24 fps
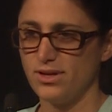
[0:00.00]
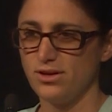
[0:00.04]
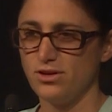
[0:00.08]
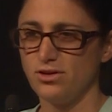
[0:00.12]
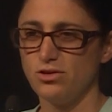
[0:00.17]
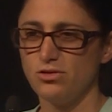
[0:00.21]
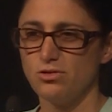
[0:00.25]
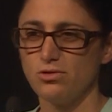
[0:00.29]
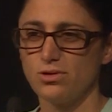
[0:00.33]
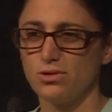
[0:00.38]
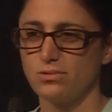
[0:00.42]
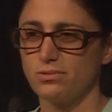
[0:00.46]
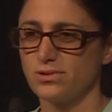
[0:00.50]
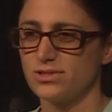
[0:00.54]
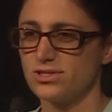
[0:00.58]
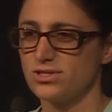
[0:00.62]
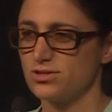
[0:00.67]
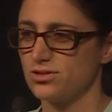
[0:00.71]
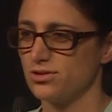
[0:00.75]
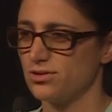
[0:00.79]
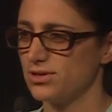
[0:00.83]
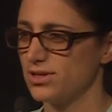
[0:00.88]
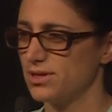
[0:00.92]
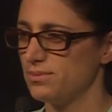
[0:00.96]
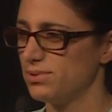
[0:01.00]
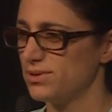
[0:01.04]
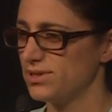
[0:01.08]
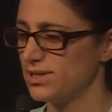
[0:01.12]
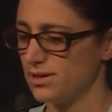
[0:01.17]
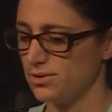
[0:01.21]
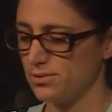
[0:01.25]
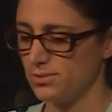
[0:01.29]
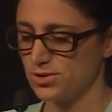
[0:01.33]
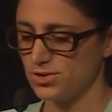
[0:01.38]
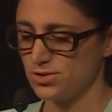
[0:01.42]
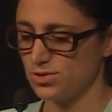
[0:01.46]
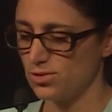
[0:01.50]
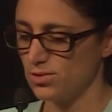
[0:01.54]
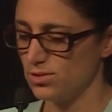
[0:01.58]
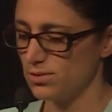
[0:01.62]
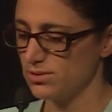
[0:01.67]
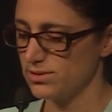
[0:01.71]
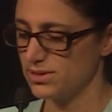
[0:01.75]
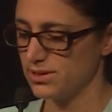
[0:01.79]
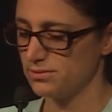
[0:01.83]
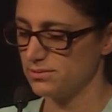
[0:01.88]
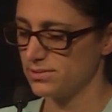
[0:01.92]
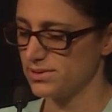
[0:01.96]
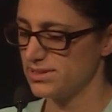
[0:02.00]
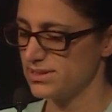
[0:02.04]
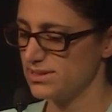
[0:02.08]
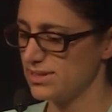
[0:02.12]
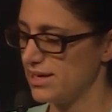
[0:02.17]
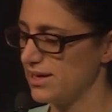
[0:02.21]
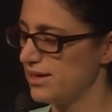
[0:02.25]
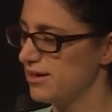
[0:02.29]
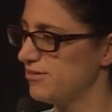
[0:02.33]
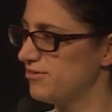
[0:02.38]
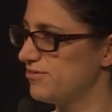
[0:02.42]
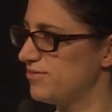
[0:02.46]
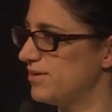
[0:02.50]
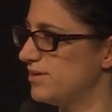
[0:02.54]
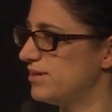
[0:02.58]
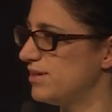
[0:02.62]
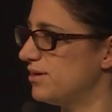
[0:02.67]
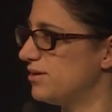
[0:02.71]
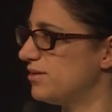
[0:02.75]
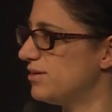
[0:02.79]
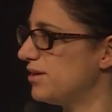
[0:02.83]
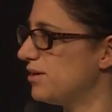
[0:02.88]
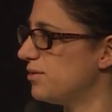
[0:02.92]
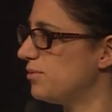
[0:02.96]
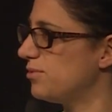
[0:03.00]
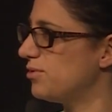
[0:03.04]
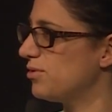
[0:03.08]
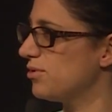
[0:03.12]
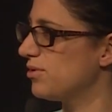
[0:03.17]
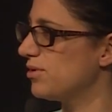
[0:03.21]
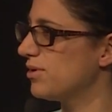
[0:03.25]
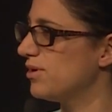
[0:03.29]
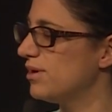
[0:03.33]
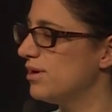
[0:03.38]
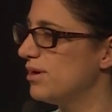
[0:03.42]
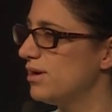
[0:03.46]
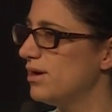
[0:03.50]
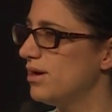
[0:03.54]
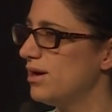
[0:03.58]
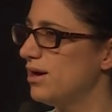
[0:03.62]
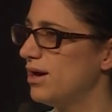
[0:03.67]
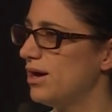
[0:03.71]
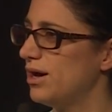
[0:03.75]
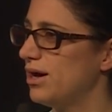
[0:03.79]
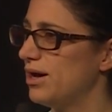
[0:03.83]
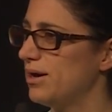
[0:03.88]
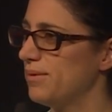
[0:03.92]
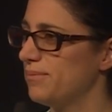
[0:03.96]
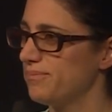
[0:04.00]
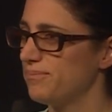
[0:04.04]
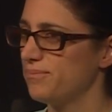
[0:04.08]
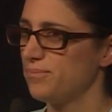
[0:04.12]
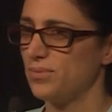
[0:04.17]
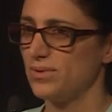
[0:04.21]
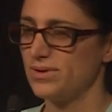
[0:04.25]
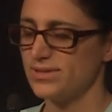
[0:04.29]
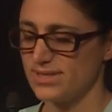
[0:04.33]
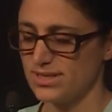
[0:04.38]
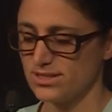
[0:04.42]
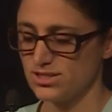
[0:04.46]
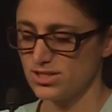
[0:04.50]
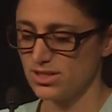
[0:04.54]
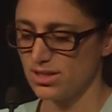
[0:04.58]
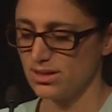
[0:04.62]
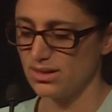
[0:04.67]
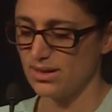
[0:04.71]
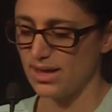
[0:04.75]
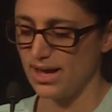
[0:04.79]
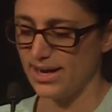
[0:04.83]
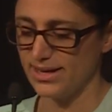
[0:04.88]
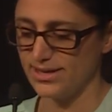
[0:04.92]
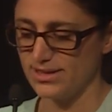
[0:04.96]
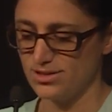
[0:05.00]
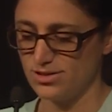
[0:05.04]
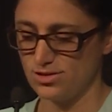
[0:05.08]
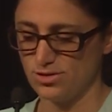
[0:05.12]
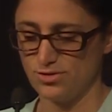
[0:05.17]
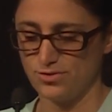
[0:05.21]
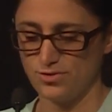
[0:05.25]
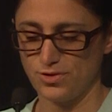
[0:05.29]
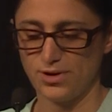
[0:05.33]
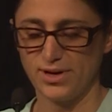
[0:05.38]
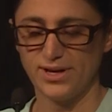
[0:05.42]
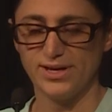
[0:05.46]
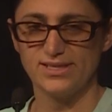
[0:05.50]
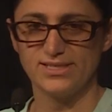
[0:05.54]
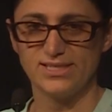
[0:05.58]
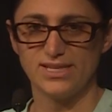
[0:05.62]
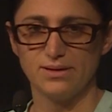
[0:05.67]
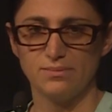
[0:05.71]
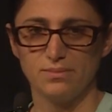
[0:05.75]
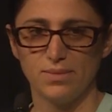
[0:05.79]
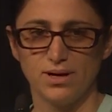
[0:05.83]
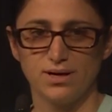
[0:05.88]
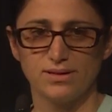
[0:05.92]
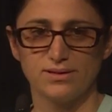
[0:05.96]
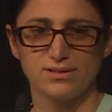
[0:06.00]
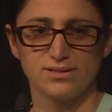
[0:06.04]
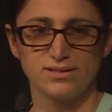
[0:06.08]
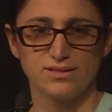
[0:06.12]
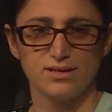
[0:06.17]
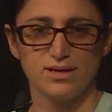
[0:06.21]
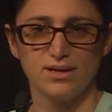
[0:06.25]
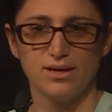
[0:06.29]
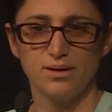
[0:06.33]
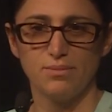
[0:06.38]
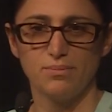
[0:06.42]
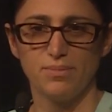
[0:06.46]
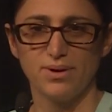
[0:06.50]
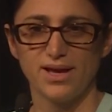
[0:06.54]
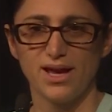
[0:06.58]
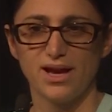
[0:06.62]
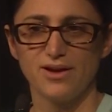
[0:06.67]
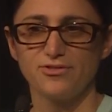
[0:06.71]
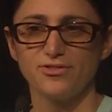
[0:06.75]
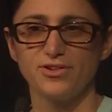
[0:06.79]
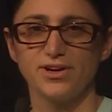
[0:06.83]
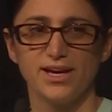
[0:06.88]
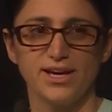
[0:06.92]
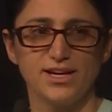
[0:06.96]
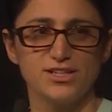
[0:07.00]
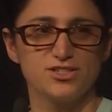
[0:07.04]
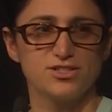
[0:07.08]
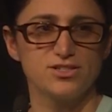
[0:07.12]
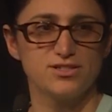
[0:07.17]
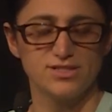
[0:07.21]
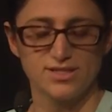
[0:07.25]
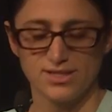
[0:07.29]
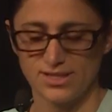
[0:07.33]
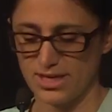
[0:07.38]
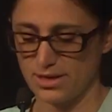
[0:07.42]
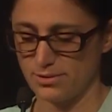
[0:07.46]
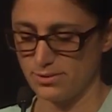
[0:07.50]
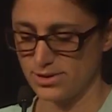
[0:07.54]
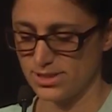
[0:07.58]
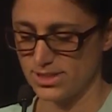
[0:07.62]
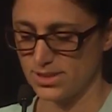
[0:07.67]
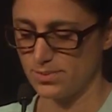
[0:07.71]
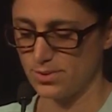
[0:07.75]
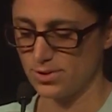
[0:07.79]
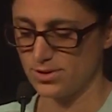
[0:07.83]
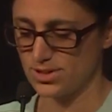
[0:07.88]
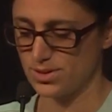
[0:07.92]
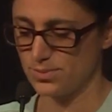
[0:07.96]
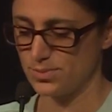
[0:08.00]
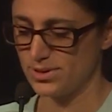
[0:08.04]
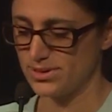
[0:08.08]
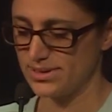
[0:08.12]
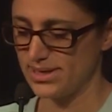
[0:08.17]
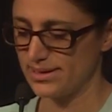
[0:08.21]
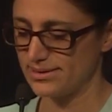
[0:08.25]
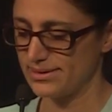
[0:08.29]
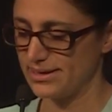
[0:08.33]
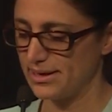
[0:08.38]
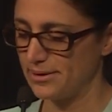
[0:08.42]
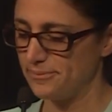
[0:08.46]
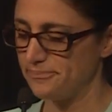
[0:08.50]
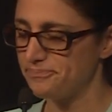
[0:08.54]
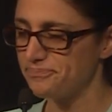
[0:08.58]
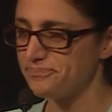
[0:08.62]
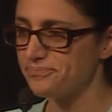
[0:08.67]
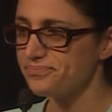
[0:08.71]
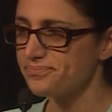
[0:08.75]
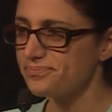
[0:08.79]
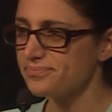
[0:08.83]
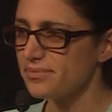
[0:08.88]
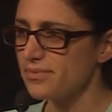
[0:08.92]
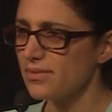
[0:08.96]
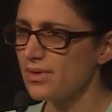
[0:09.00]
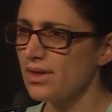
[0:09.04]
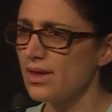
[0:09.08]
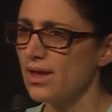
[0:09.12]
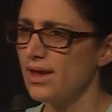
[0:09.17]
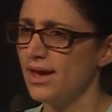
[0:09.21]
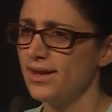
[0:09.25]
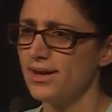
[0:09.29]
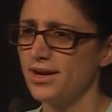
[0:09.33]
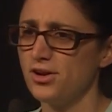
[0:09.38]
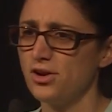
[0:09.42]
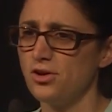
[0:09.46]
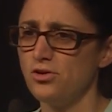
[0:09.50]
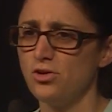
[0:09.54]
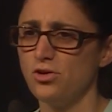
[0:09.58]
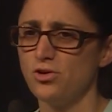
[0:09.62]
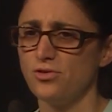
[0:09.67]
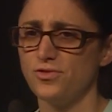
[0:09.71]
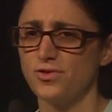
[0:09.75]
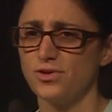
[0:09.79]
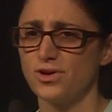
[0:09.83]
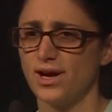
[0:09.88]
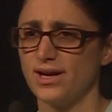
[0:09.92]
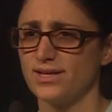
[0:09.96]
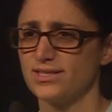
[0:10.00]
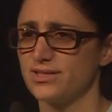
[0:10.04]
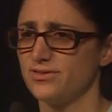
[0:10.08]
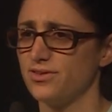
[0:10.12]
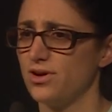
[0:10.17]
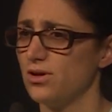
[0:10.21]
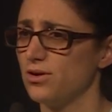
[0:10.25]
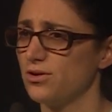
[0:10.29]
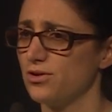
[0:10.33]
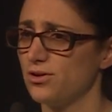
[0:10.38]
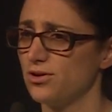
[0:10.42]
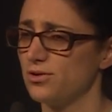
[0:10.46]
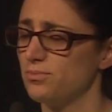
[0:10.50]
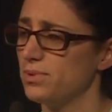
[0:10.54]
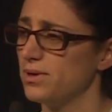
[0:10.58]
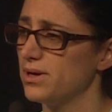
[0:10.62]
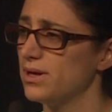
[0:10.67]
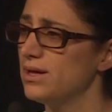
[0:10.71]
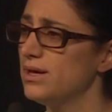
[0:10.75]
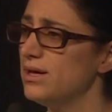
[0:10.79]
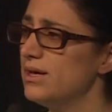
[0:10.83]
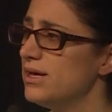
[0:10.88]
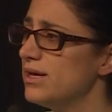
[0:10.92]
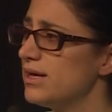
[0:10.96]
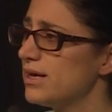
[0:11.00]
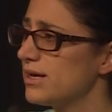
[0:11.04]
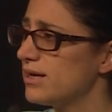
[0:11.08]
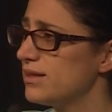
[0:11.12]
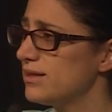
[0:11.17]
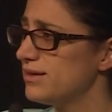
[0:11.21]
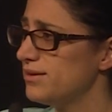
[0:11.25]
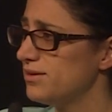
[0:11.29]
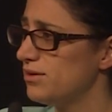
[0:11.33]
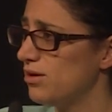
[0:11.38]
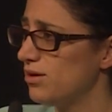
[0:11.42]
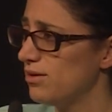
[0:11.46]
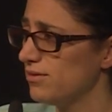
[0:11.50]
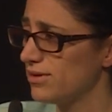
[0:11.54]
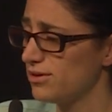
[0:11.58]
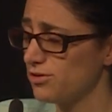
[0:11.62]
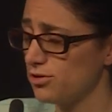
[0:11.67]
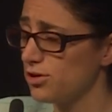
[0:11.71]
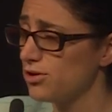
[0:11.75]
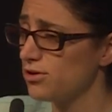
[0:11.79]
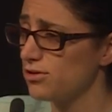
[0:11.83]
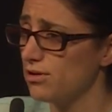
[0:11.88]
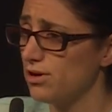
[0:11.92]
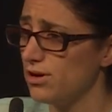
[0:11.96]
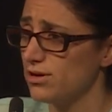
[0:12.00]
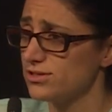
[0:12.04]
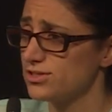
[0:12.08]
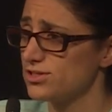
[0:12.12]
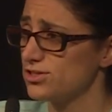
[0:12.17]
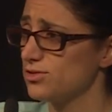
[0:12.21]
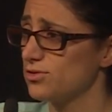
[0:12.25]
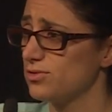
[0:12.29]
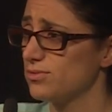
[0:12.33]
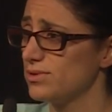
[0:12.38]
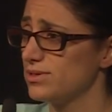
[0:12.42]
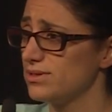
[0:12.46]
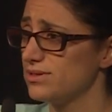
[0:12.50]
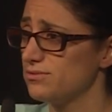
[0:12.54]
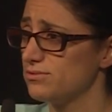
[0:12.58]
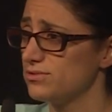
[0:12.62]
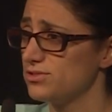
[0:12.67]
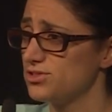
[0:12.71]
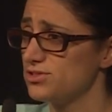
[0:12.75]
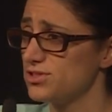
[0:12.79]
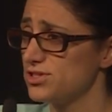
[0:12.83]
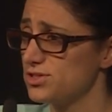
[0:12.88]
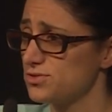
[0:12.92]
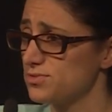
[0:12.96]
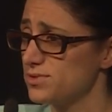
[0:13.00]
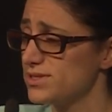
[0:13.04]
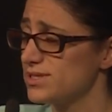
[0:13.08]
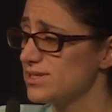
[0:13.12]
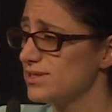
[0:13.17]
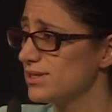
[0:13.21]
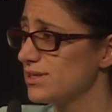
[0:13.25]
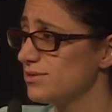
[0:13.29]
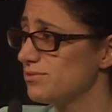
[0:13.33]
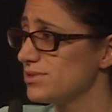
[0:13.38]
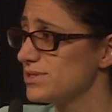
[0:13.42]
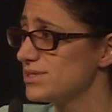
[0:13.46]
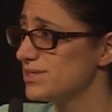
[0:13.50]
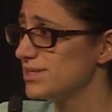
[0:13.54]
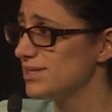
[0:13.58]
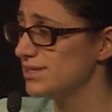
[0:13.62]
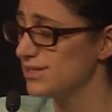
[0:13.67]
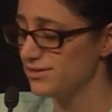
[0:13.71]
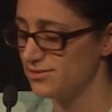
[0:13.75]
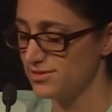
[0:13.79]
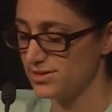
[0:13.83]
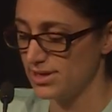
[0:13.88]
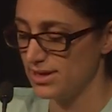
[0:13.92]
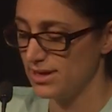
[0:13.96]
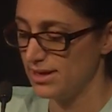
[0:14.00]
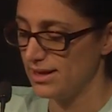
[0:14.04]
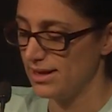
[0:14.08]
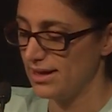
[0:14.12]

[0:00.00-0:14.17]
they knew it was dirty, but they were told it was safe, and they were essentially lied to for 18 months by every agency that was supposed to protect them. And I don't know if you guys have all heard, but Kurt also just recently received